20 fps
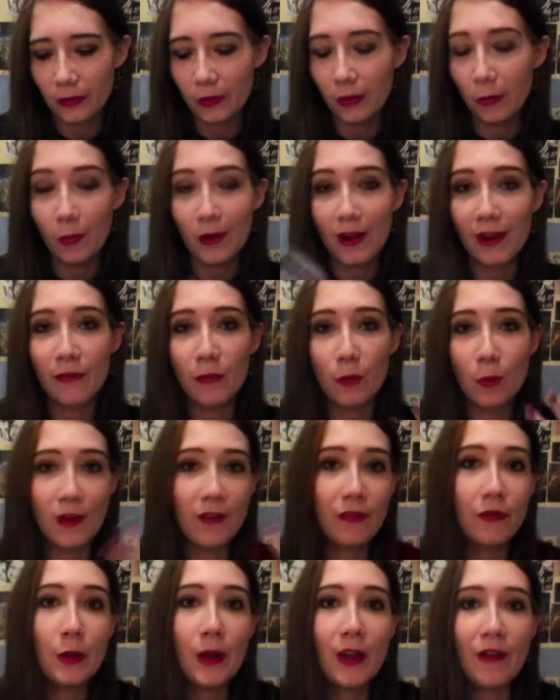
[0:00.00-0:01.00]
or whatever,
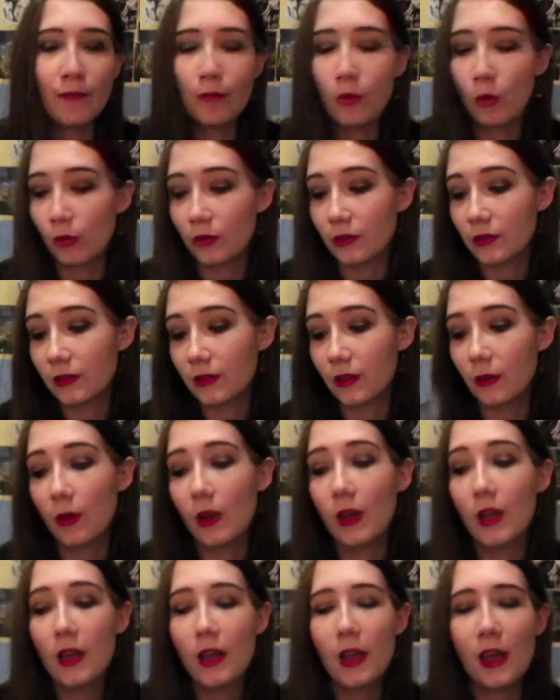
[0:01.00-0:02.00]
wherever you have pores. So
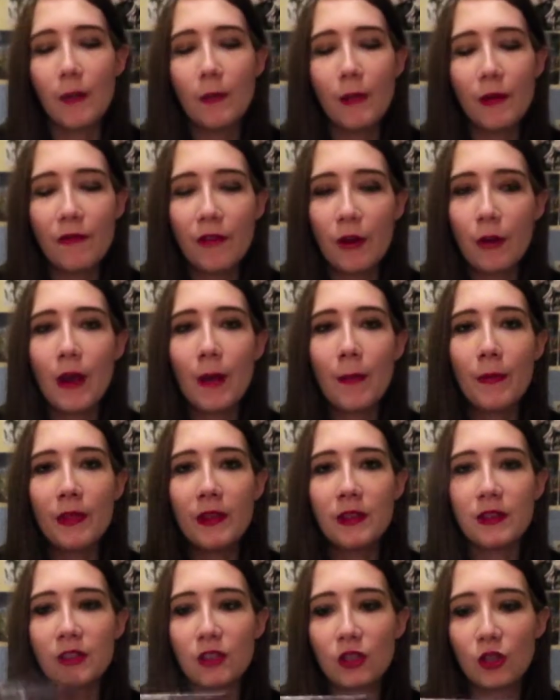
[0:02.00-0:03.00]
I'm very happy
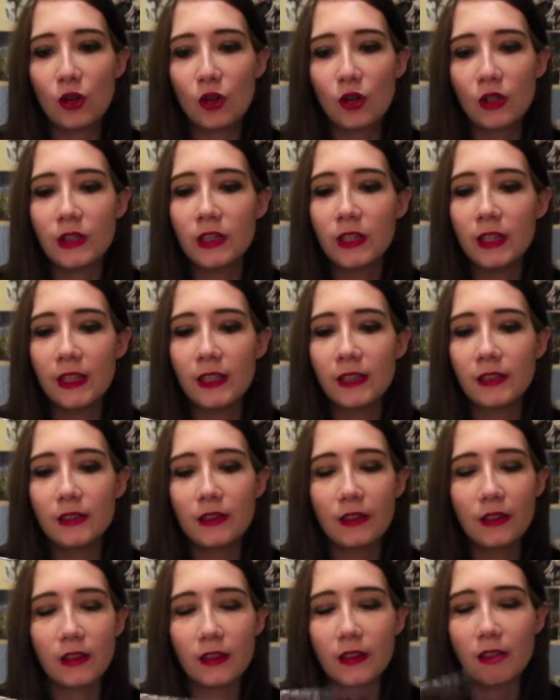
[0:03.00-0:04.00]
this is gone, and
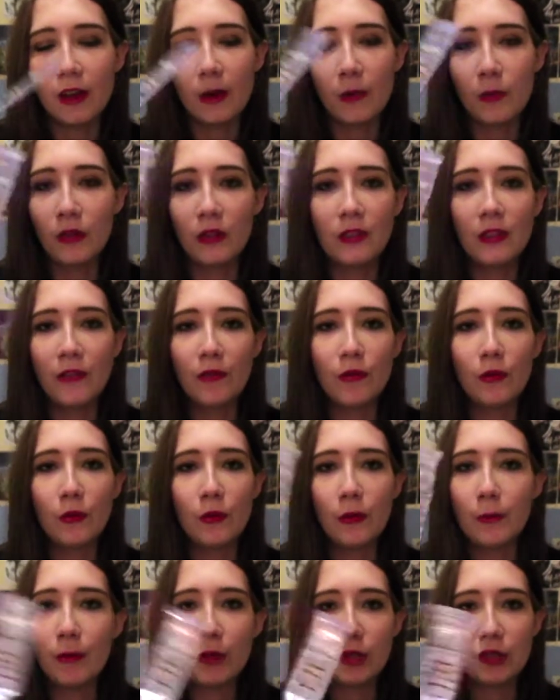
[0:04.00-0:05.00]
I will never
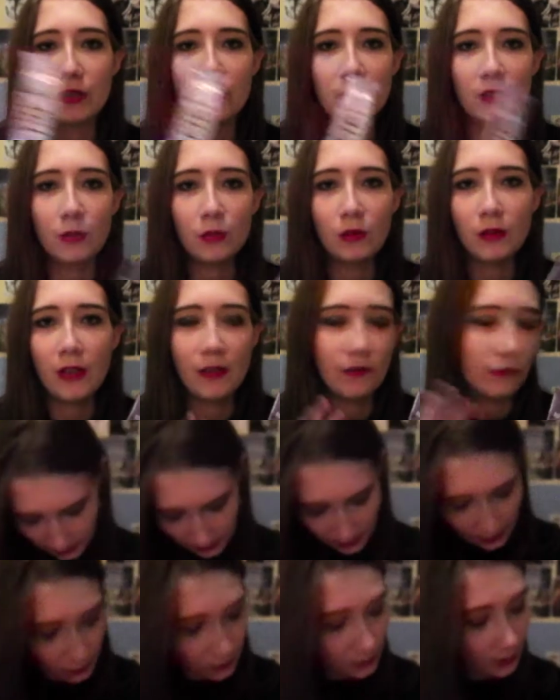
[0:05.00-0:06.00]
repurchase this one ever. I
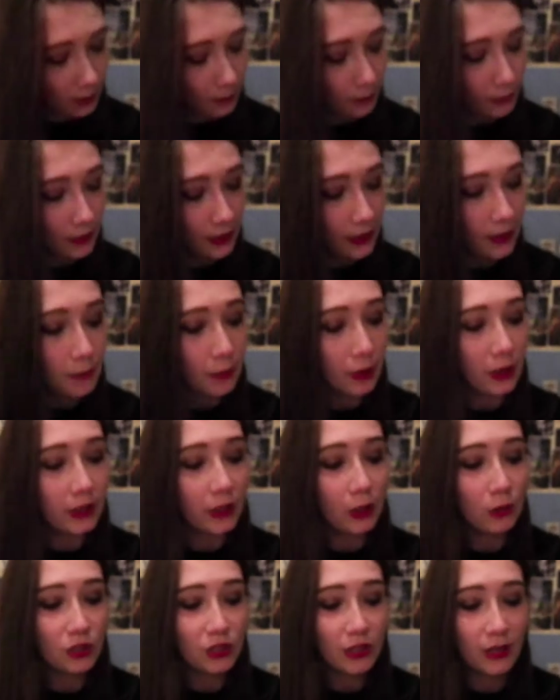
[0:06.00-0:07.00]
use up a body
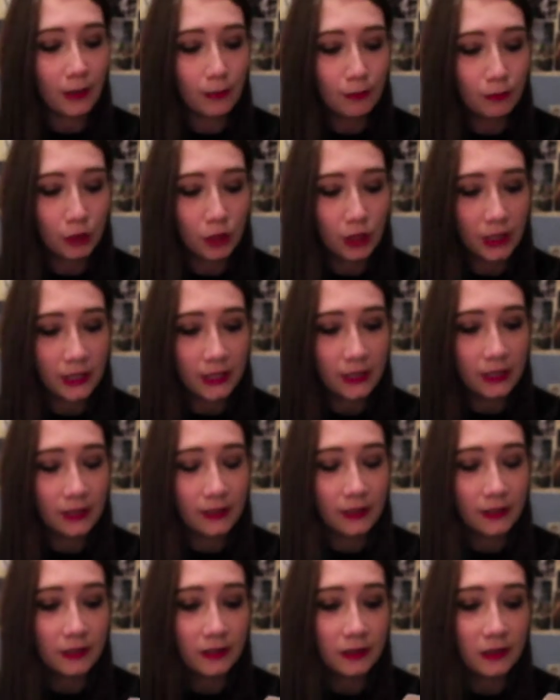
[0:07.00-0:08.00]
lotion that I put in. This
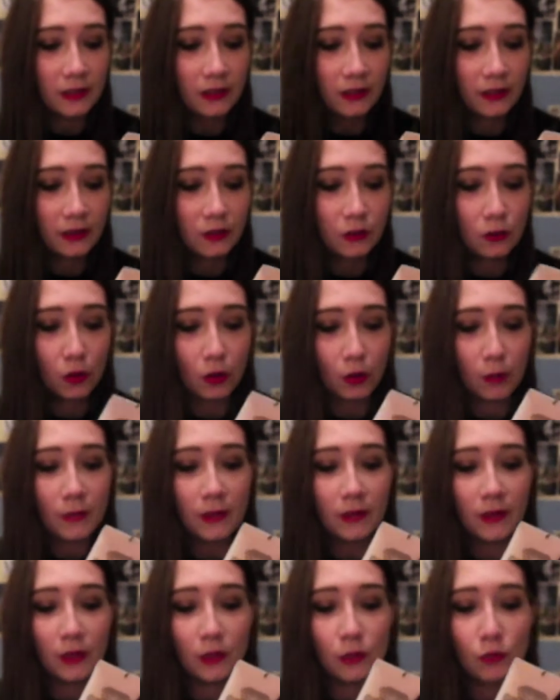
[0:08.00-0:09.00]
is the Trésor
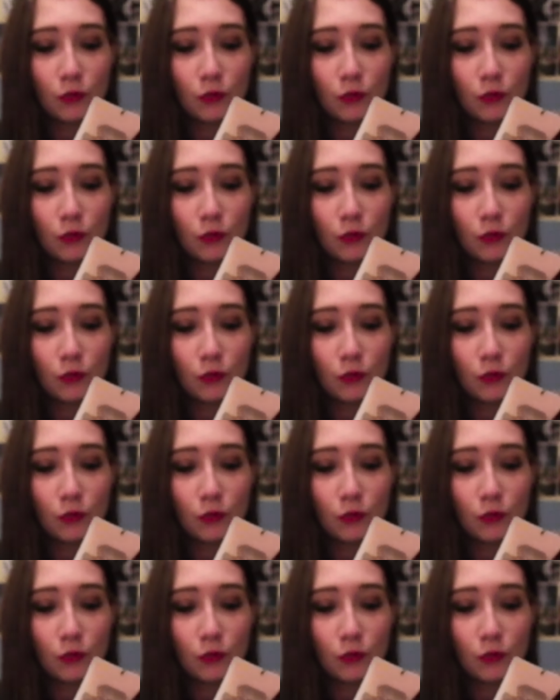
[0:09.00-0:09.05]
Midnight